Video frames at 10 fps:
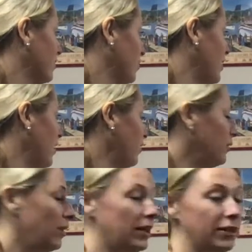So now they'll
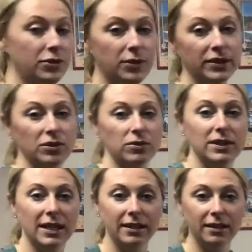know how to do it. So
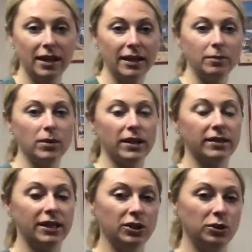dandelion
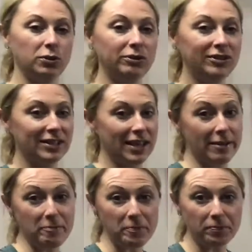breath. Can you
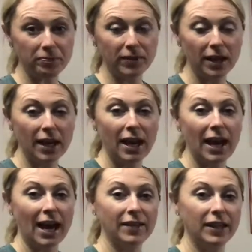sit?
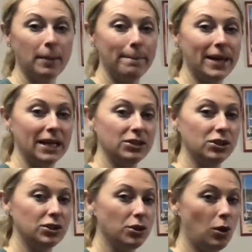And then
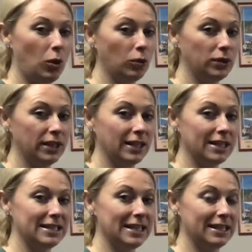imagine you're holding
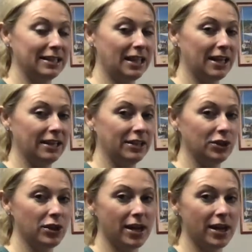a dandelion in your